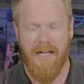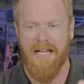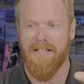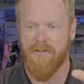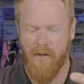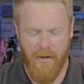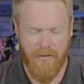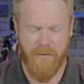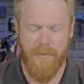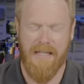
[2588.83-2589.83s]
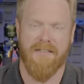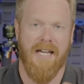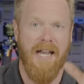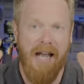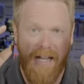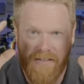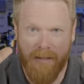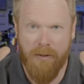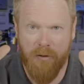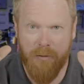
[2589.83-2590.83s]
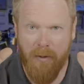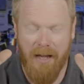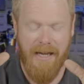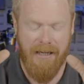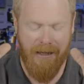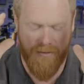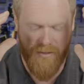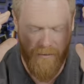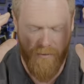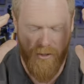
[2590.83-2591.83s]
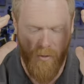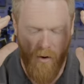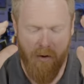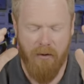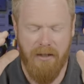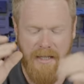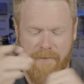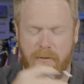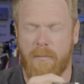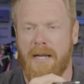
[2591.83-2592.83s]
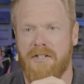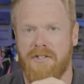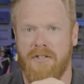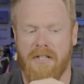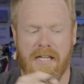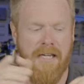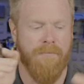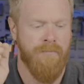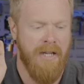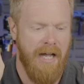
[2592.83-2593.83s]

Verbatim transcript: It's awesome. It's a heads-up display. It's giving you all the information you need.